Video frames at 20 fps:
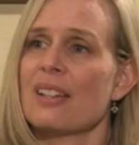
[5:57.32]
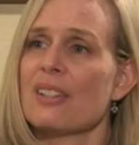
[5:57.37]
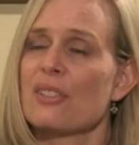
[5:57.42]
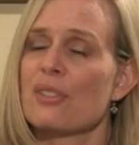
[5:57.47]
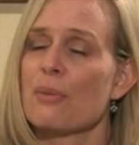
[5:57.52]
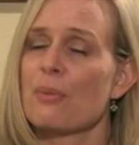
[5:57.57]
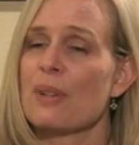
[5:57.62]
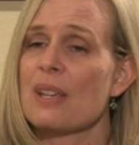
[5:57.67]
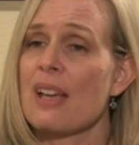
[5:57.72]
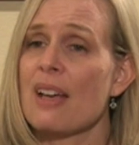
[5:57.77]

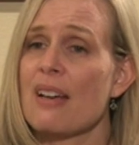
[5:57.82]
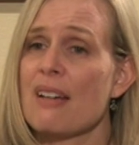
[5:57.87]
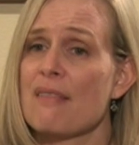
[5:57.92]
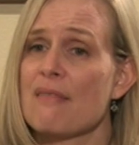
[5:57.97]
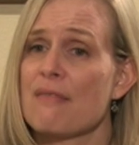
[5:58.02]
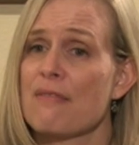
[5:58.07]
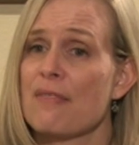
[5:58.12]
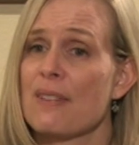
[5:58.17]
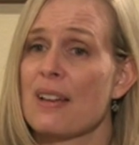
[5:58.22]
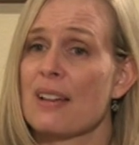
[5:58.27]
So we
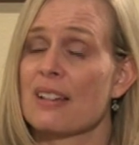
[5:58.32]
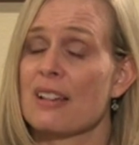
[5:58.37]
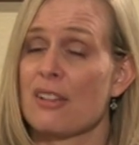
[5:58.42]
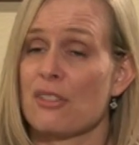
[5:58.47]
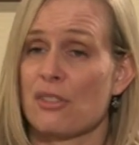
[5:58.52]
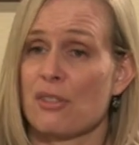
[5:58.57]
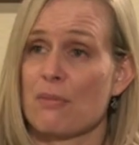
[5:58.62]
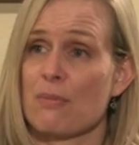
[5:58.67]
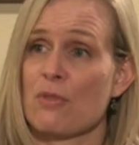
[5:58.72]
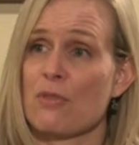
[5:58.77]
have
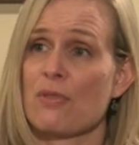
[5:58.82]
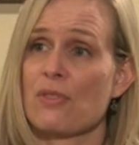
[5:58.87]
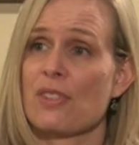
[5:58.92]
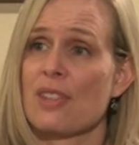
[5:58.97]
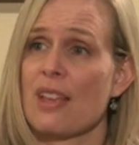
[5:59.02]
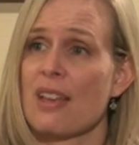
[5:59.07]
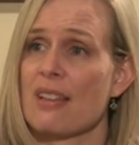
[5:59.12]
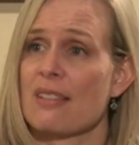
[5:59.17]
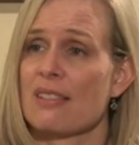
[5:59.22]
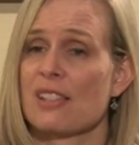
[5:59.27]
customers
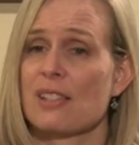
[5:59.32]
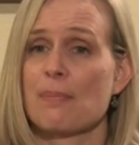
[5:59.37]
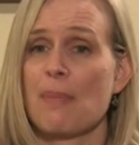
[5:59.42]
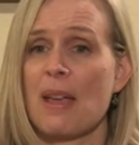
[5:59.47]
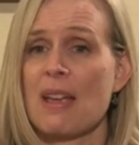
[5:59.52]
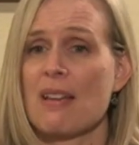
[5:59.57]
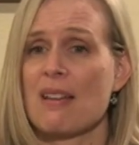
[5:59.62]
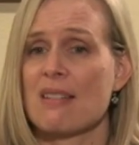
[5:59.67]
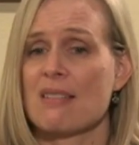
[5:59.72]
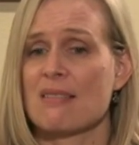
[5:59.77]
that
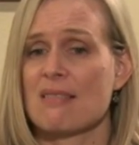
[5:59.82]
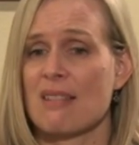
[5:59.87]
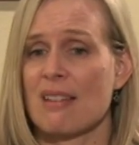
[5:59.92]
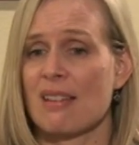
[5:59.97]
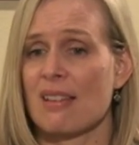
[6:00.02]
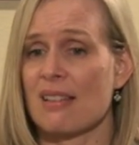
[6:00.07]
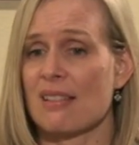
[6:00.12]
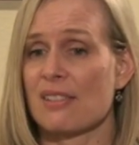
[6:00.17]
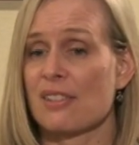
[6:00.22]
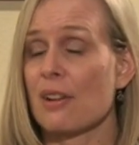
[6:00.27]

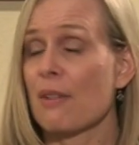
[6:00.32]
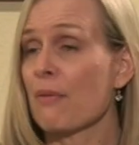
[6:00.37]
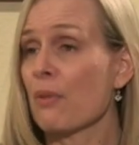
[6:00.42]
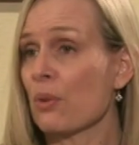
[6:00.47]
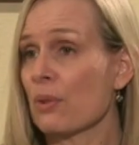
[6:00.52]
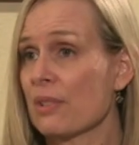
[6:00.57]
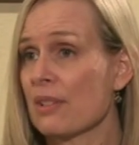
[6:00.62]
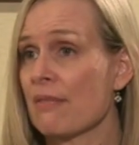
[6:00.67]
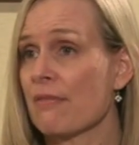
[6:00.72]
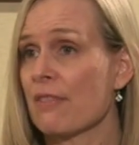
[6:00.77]
span
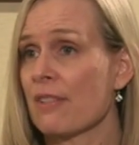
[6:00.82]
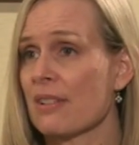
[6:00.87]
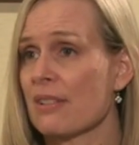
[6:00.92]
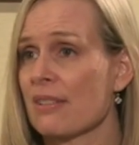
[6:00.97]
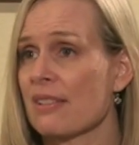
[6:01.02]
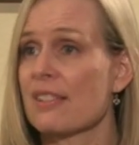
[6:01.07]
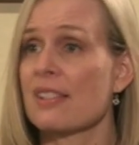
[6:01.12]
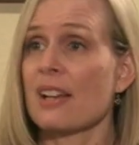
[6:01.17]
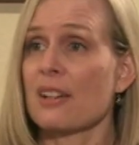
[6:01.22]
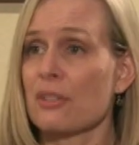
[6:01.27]
several
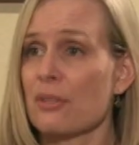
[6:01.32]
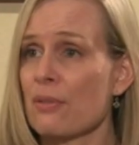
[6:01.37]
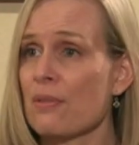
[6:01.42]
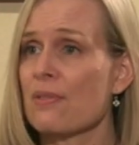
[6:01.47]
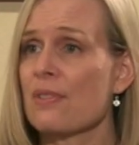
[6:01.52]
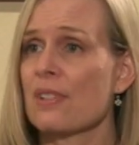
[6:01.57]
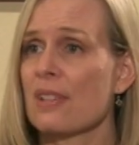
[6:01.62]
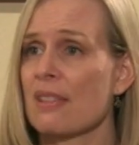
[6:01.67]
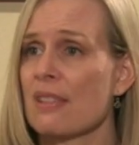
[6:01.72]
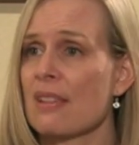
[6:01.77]
different
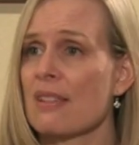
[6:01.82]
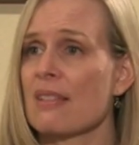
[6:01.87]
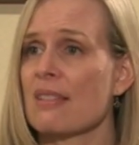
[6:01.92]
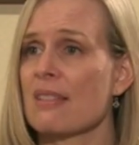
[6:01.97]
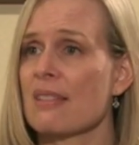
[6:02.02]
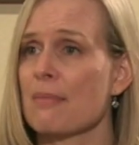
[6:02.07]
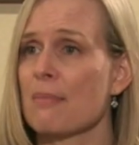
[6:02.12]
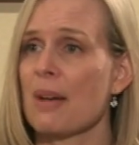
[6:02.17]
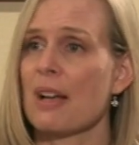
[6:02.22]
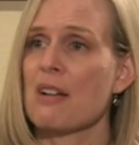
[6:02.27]
sectors in
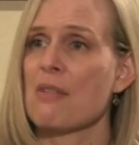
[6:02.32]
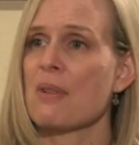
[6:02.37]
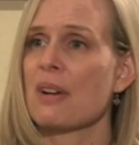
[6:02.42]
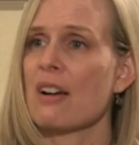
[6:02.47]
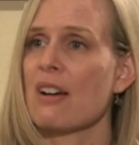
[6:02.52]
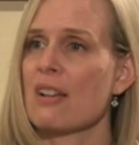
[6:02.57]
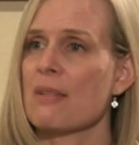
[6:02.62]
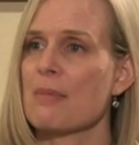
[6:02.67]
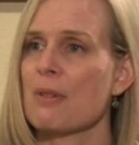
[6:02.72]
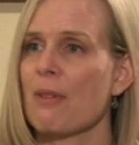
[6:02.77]
the
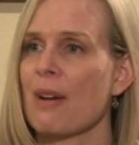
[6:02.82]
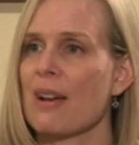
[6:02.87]
bioeconomy